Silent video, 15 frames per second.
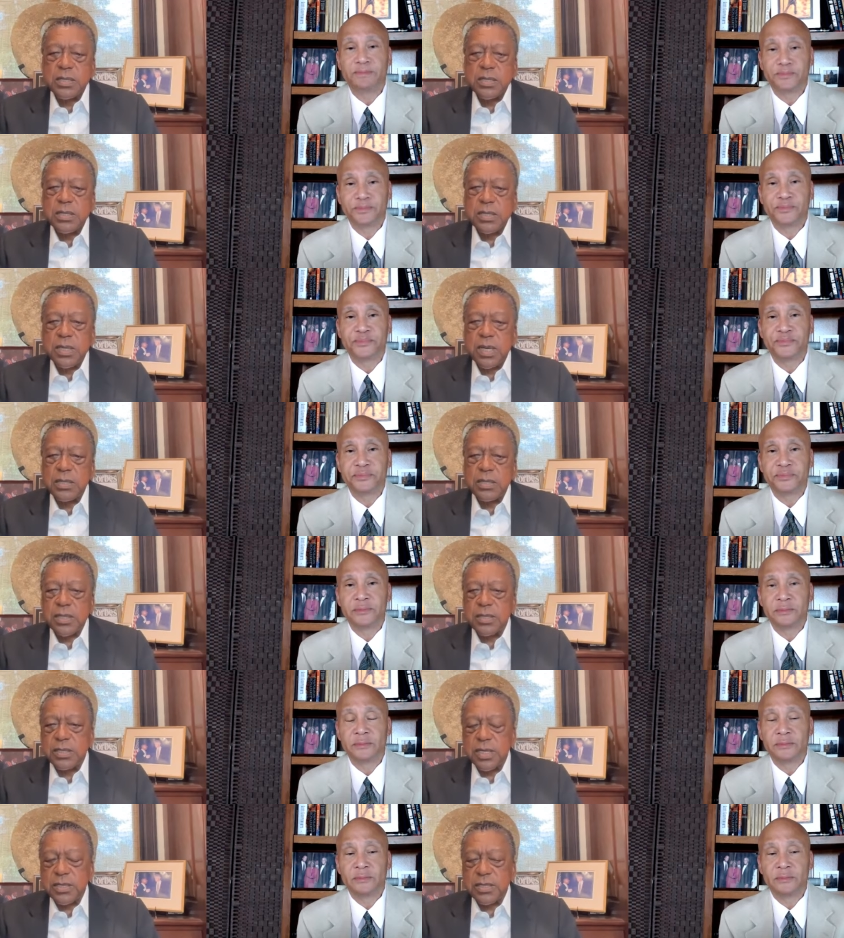
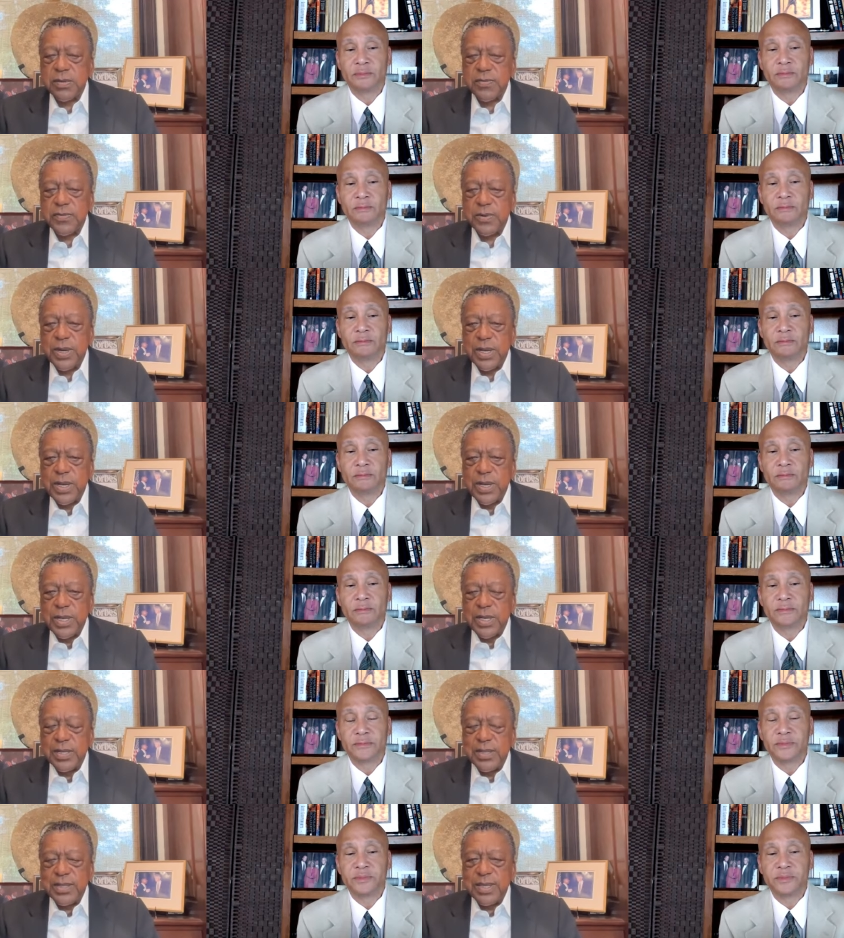Speaker 1: 1964.
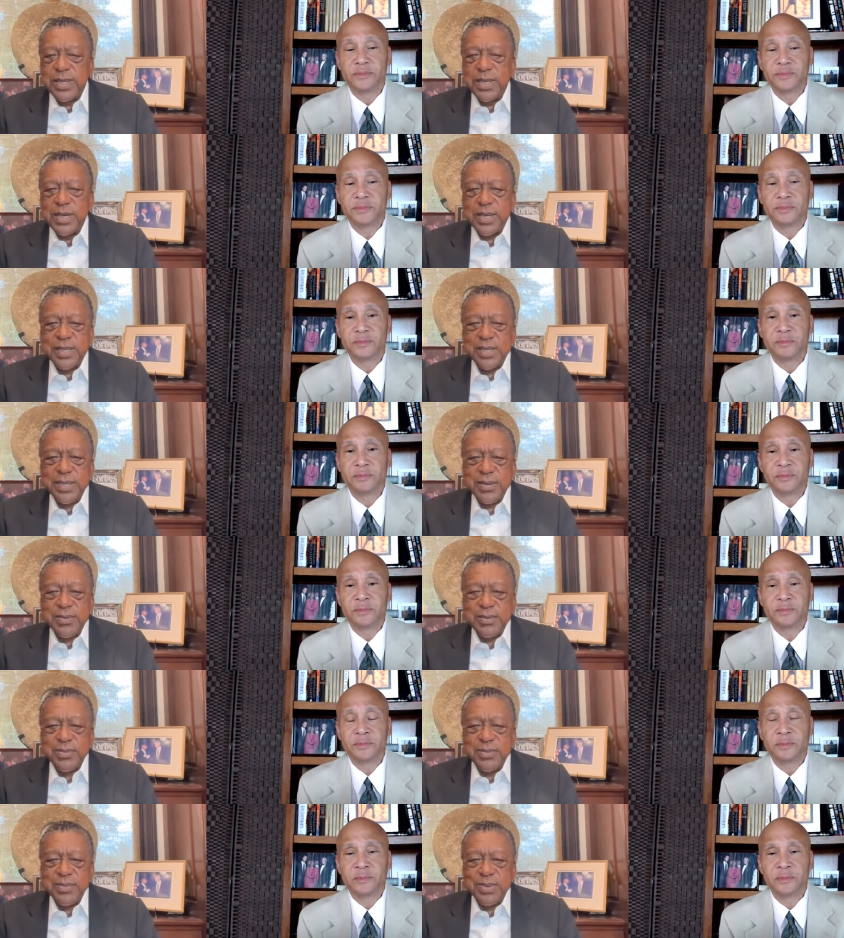The,
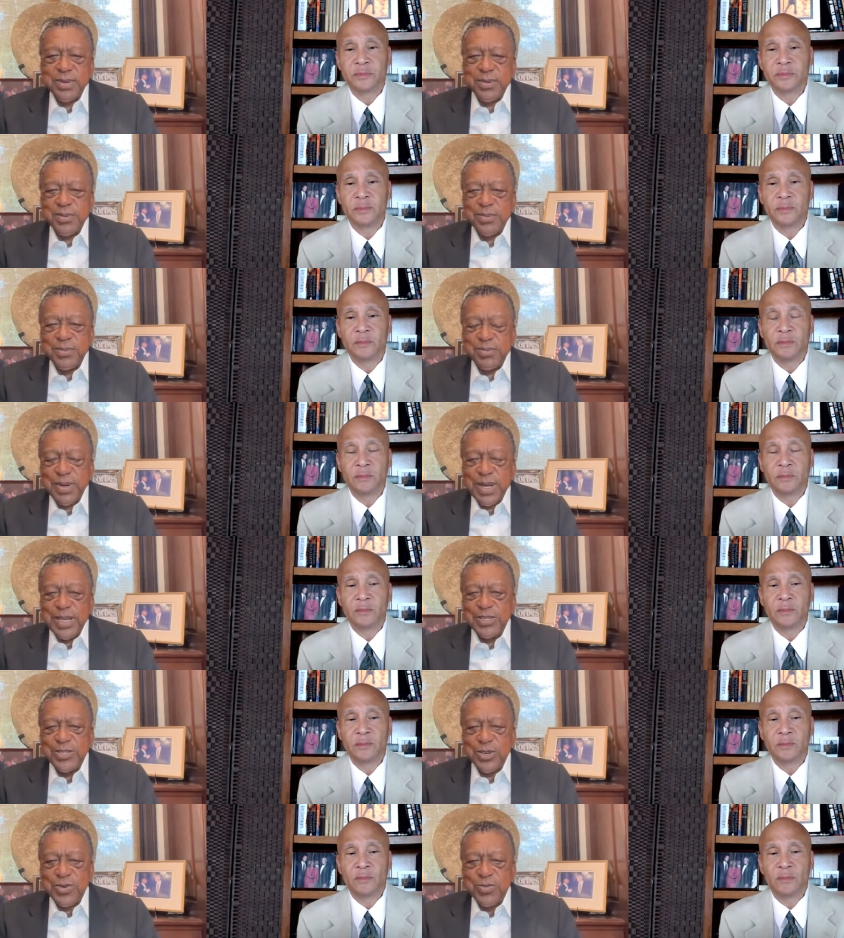the the
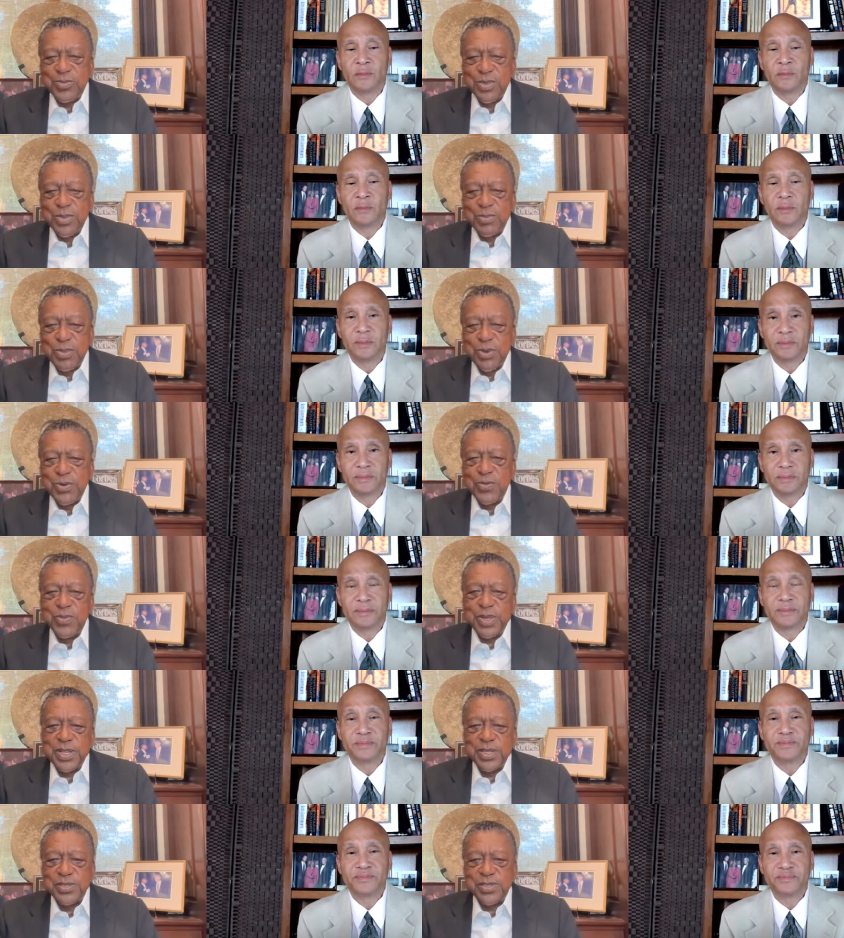racial
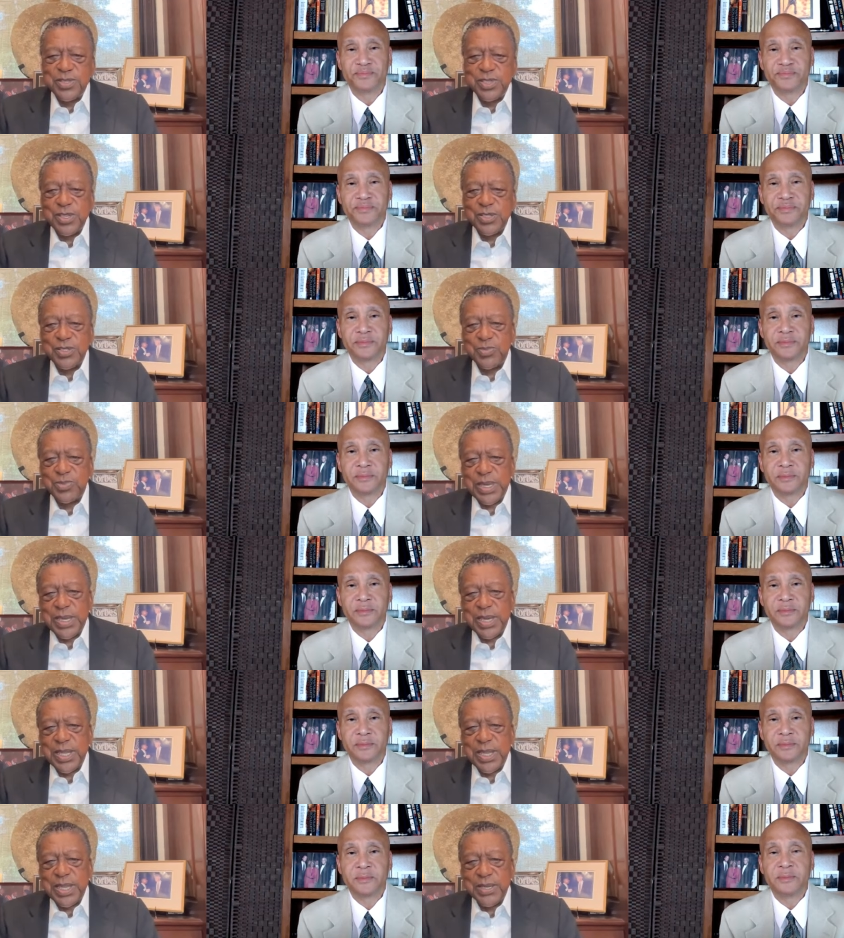movement is just
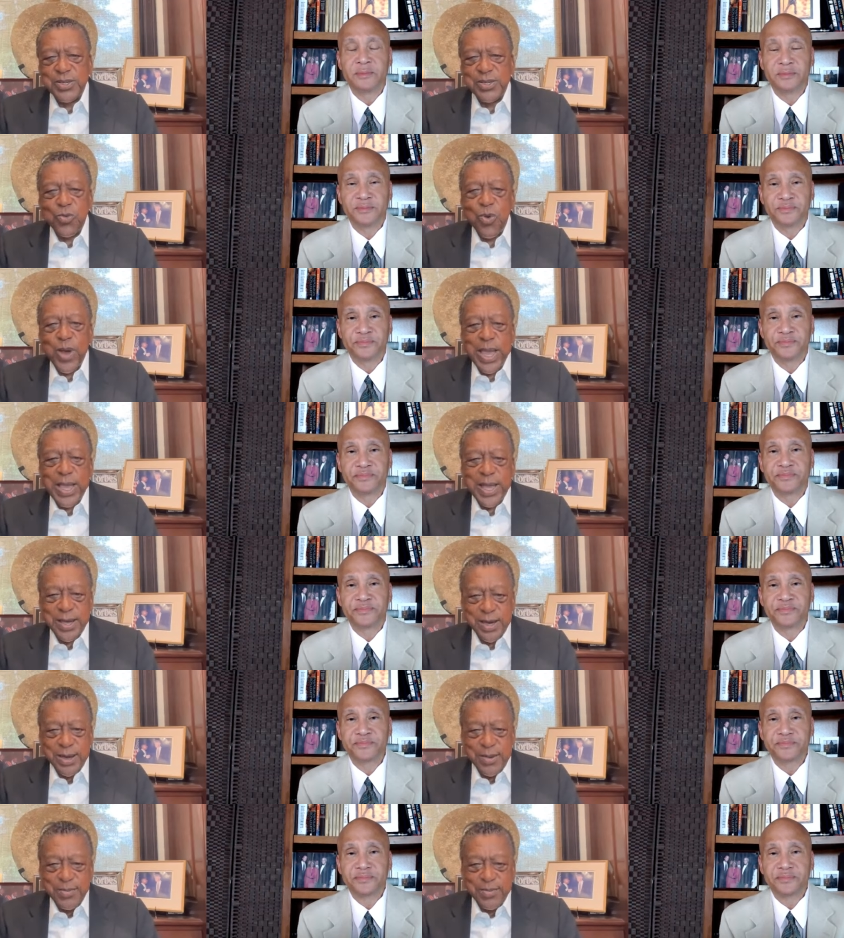beginning to wake
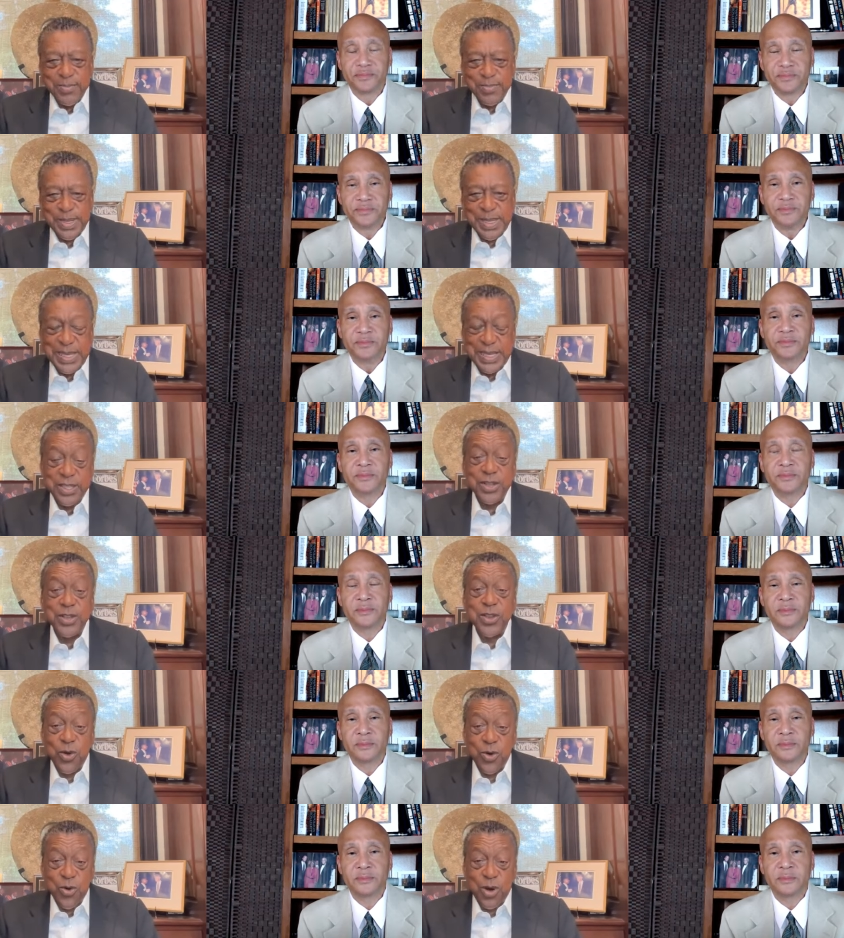up in the
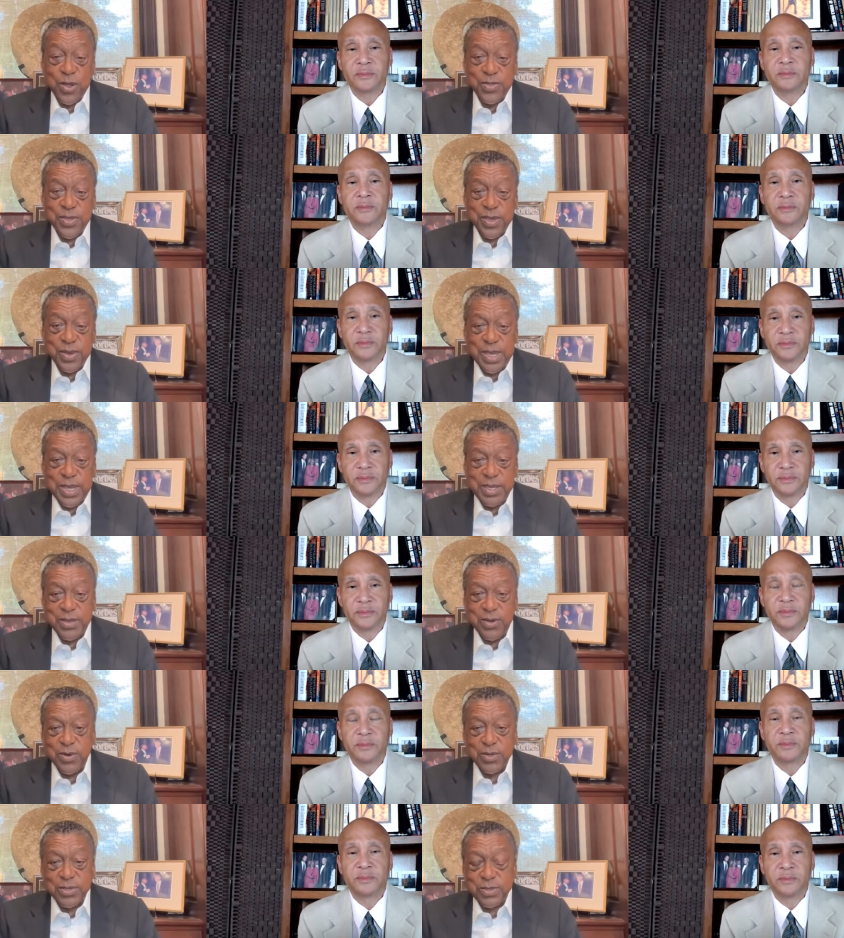north. I mean, of
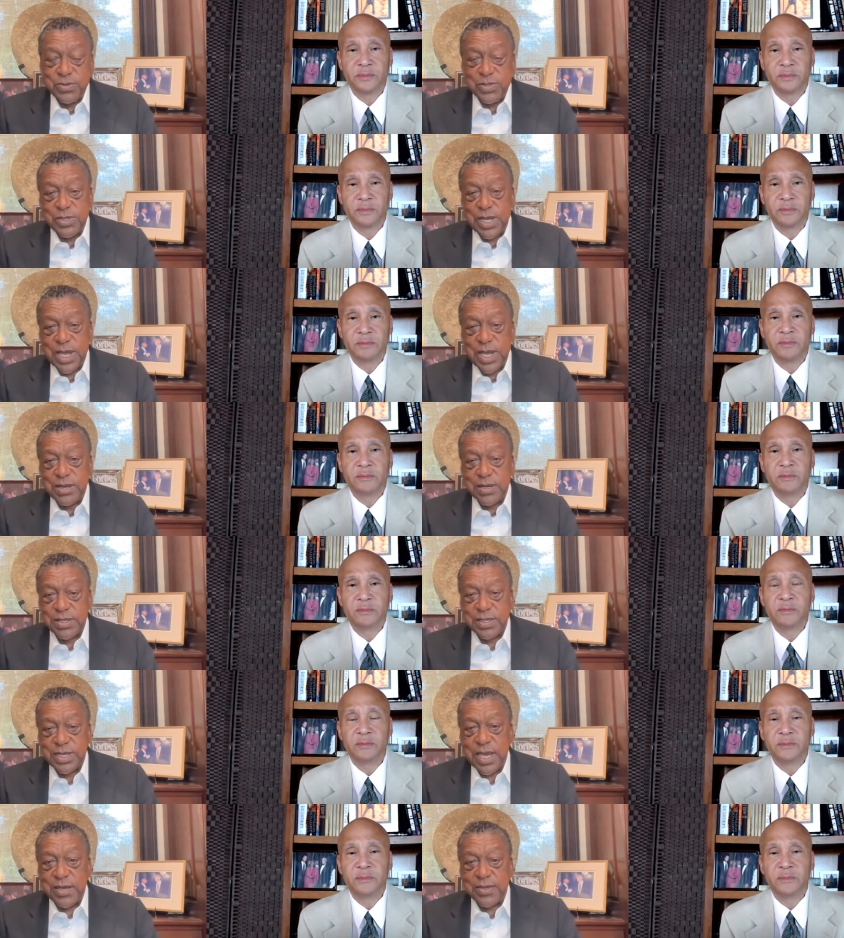course, it was down the
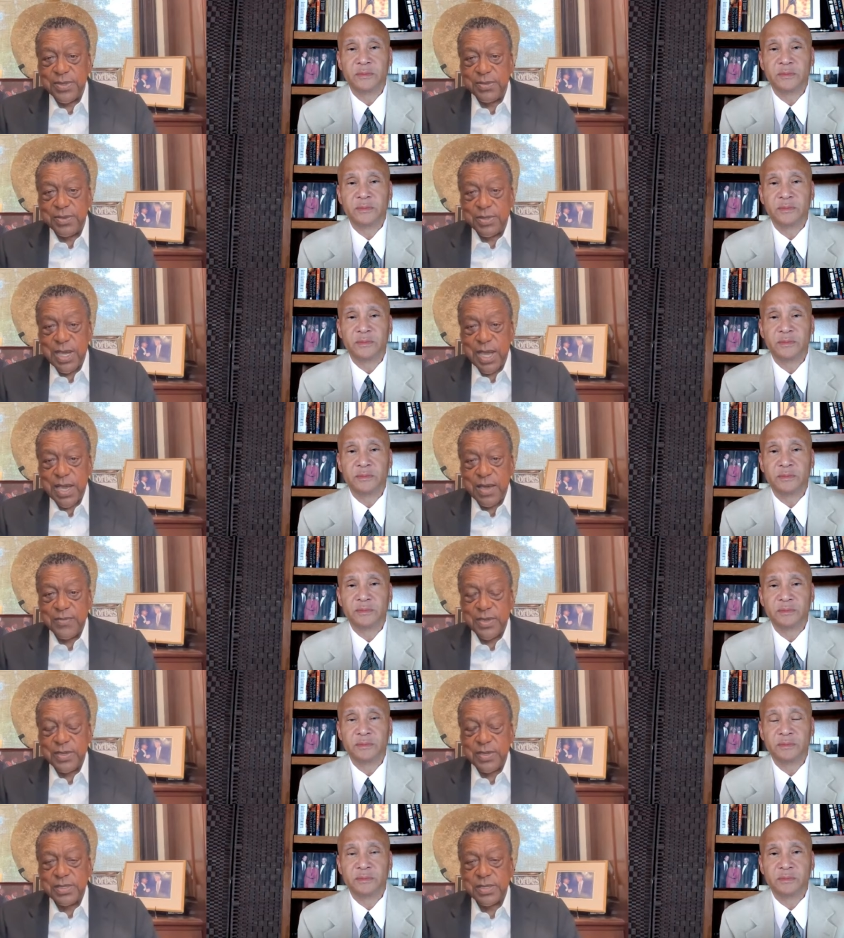south; it was
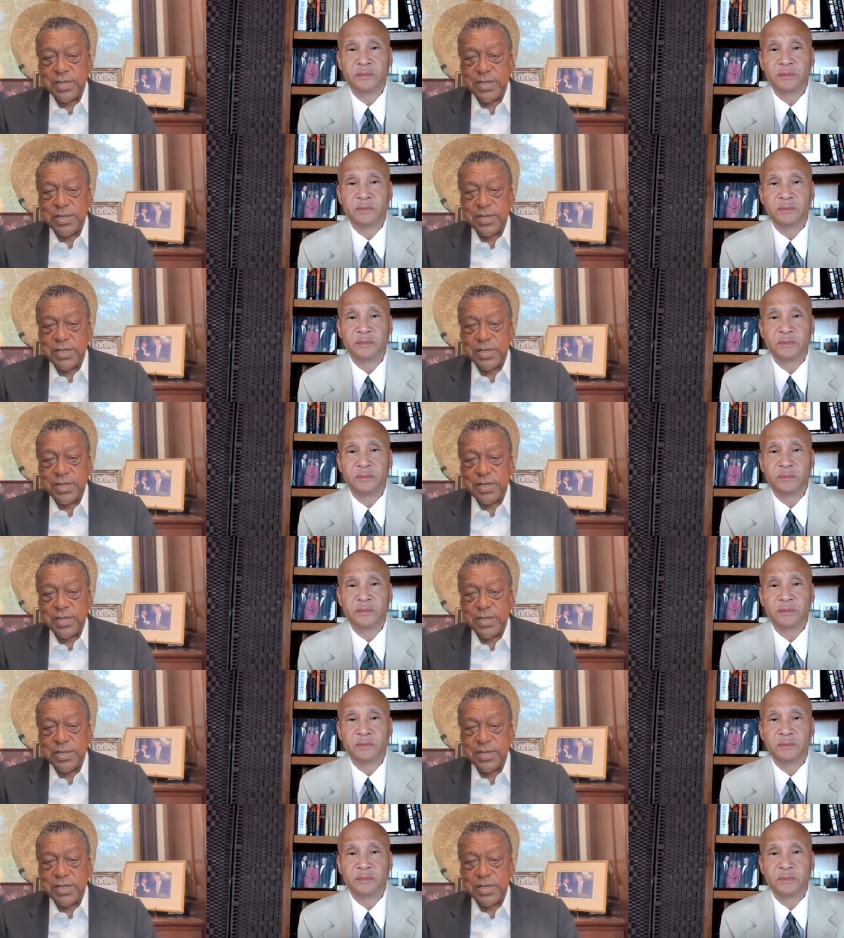obvious,